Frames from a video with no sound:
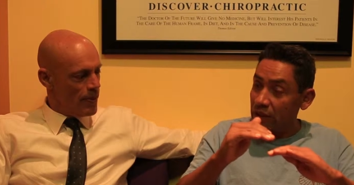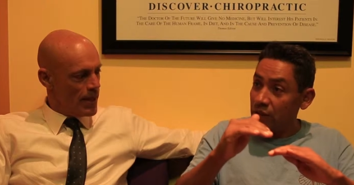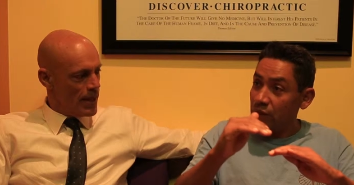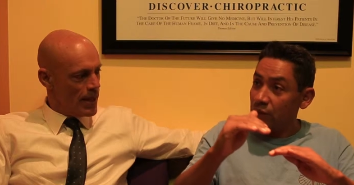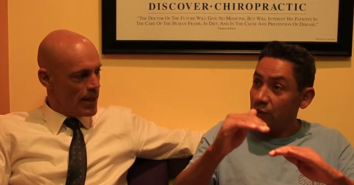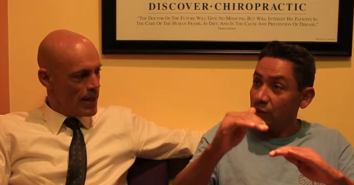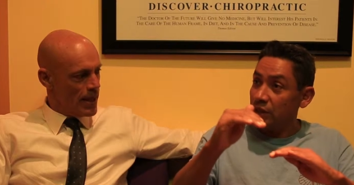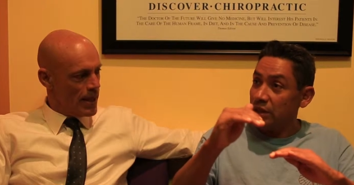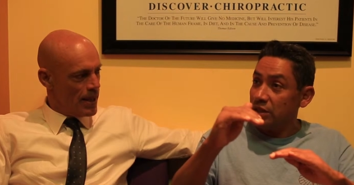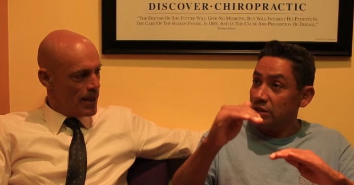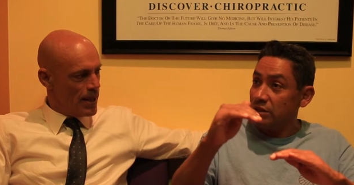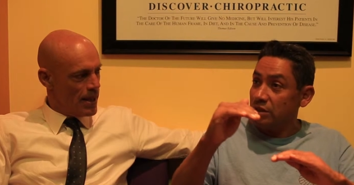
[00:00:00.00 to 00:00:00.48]

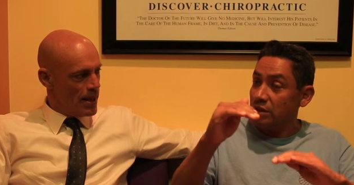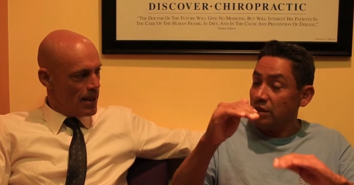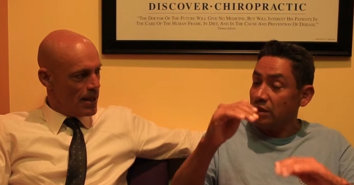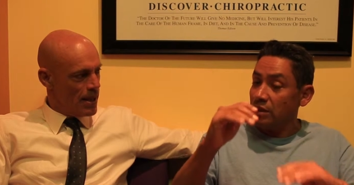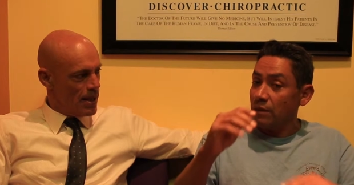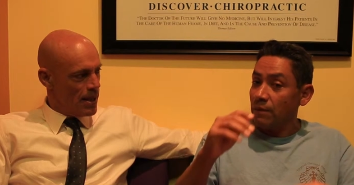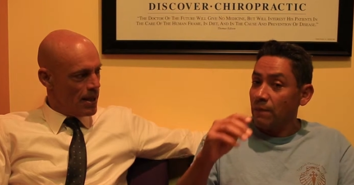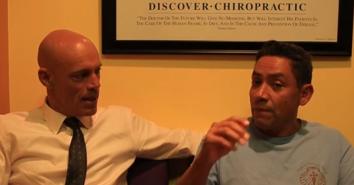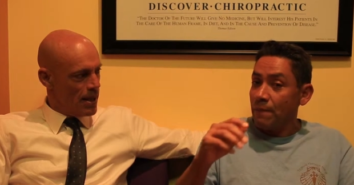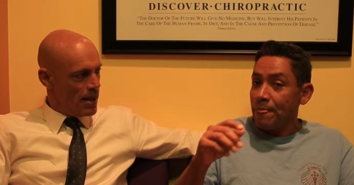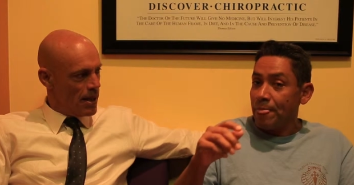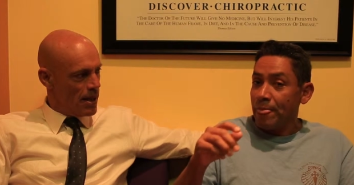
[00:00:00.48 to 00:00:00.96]
Speaker 1: increasing.
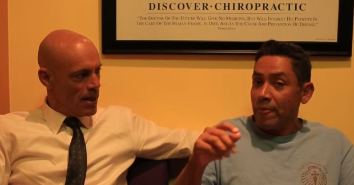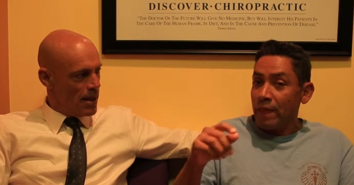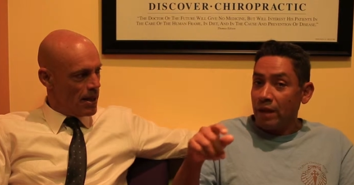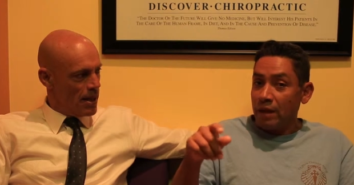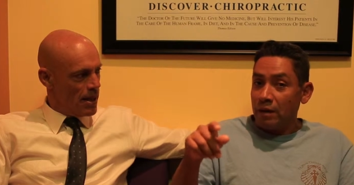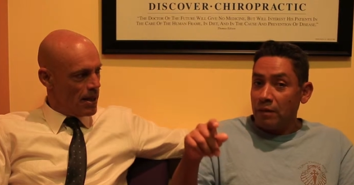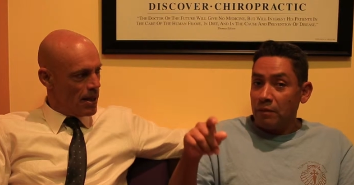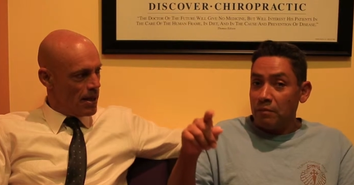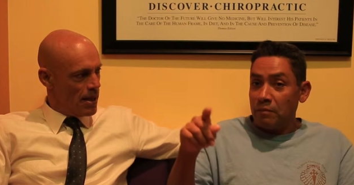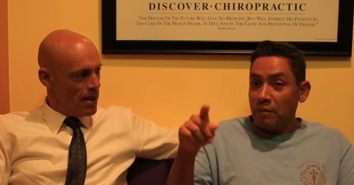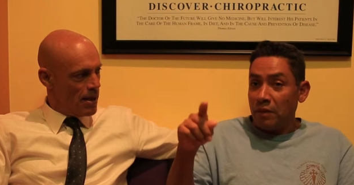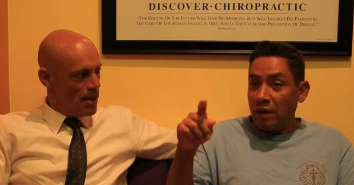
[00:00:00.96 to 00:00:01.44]

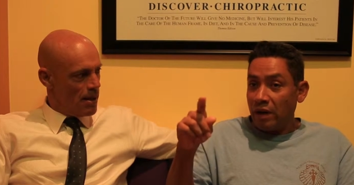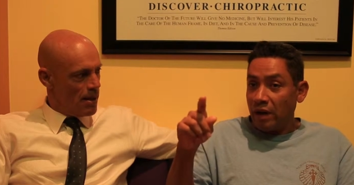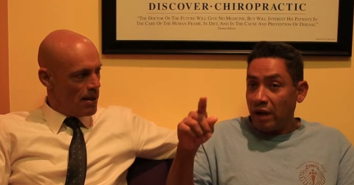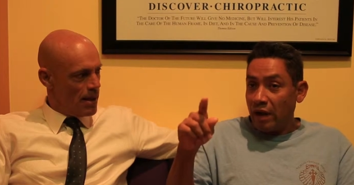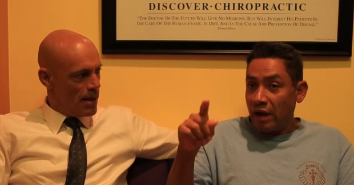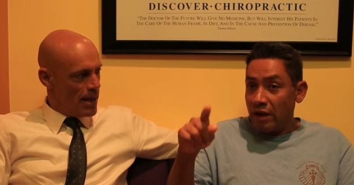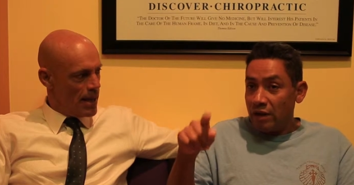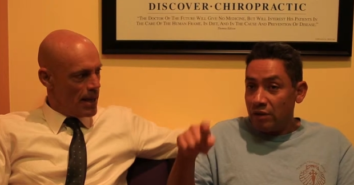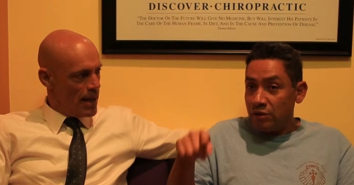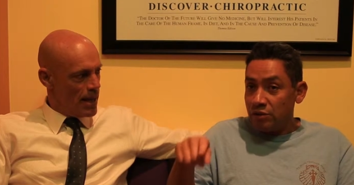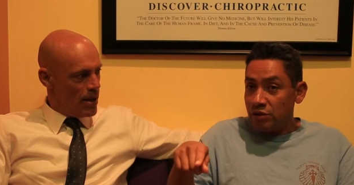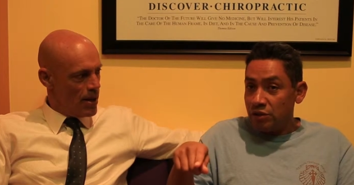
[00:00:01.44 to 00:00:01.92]
My
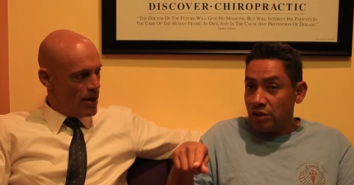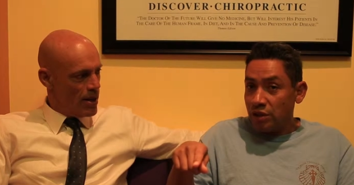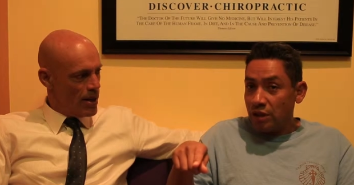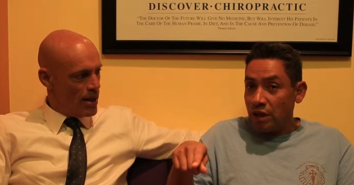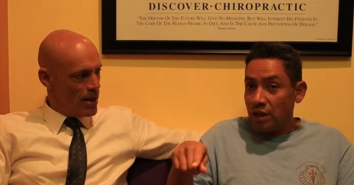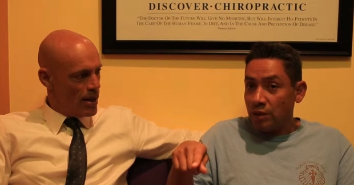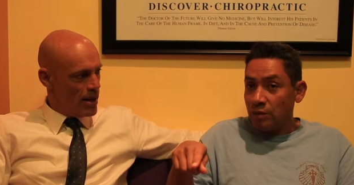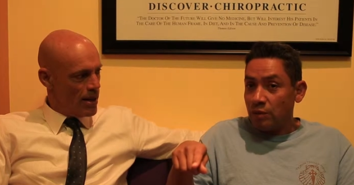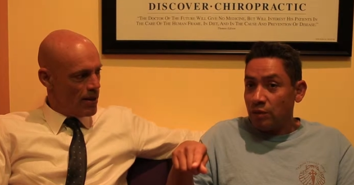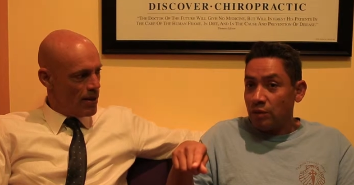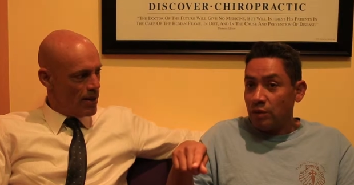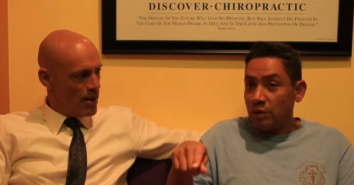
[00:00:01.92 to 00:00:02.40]
energy
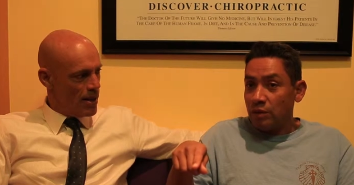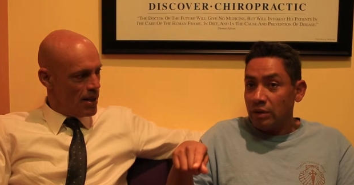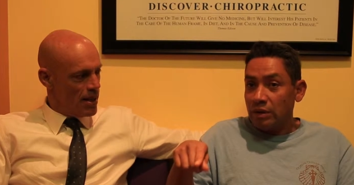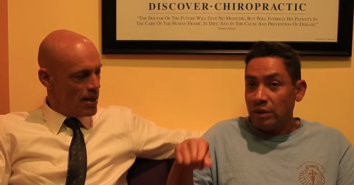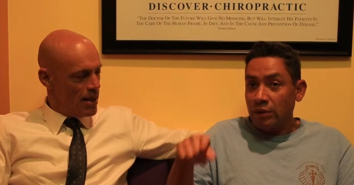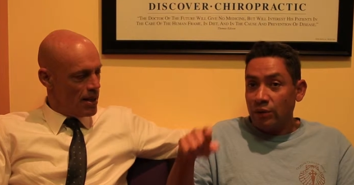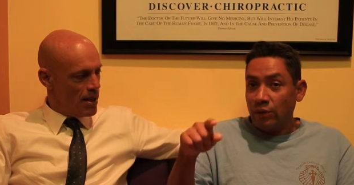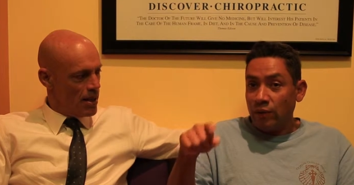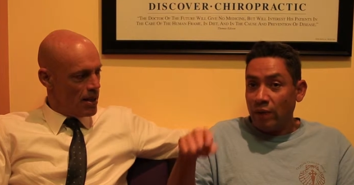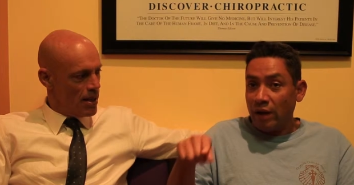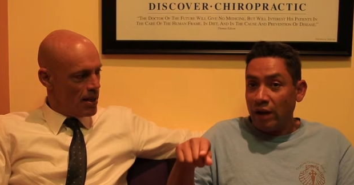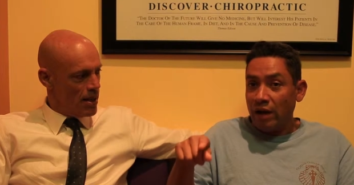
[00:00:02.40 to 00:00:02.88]
level
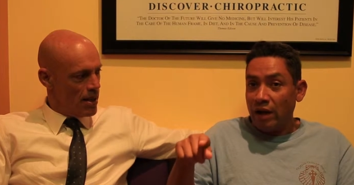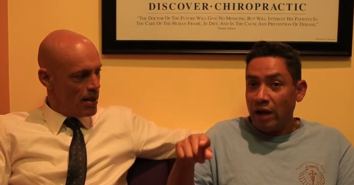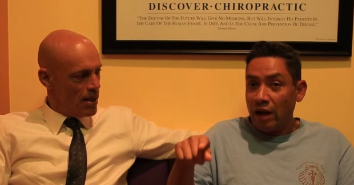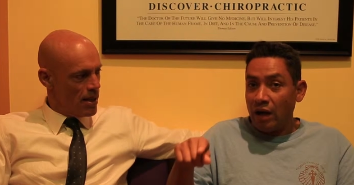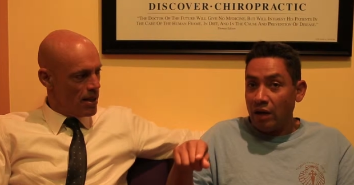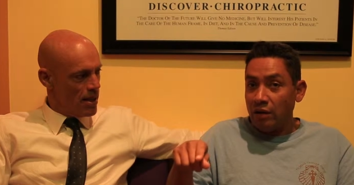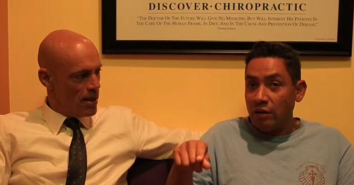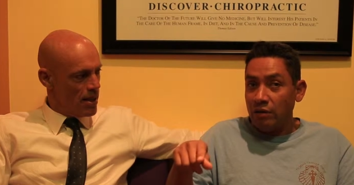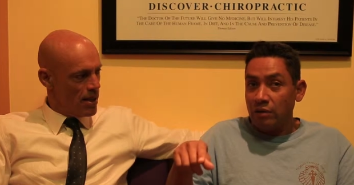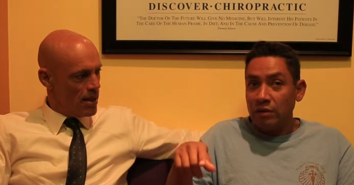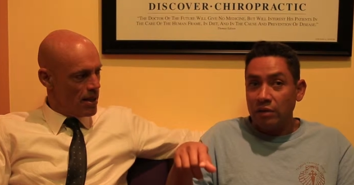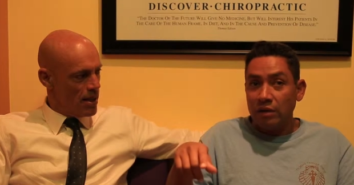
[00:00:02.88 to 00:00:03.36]
right
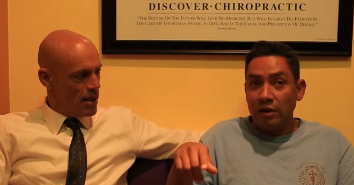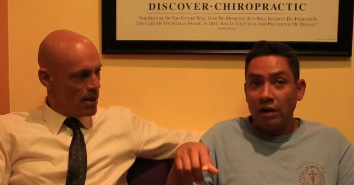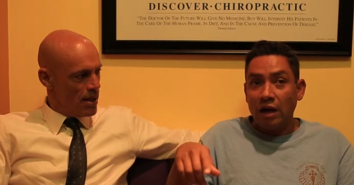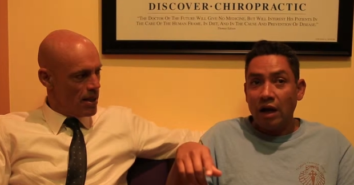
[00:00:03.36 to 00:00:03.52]
now,